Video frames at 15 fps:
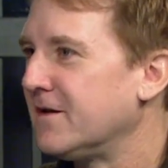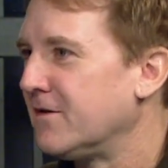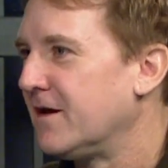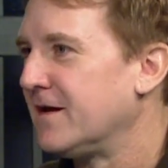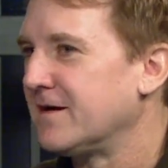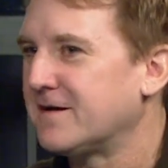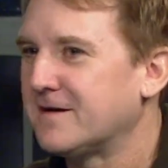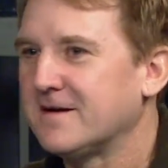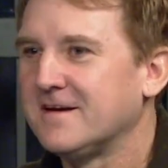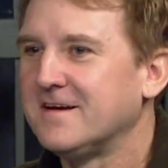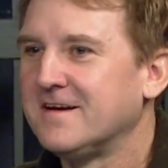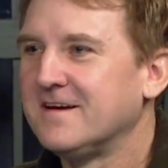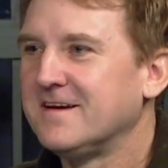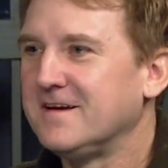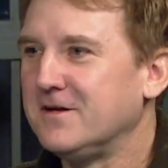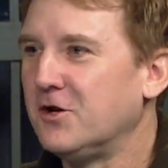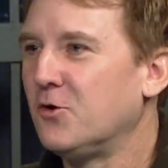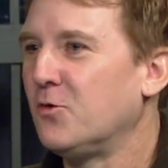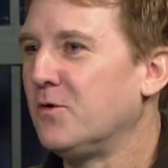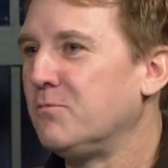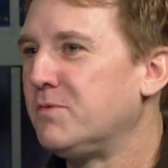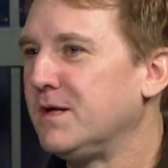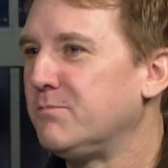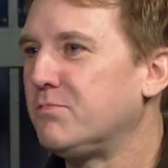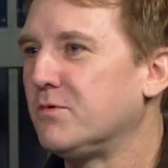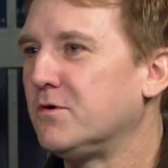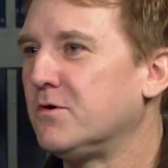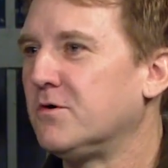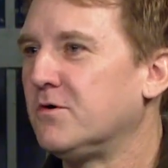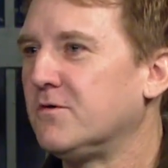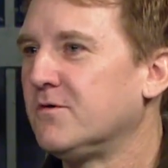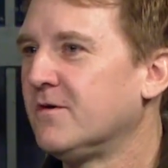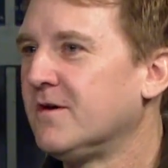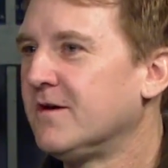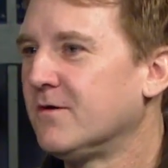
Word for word: and like you know when people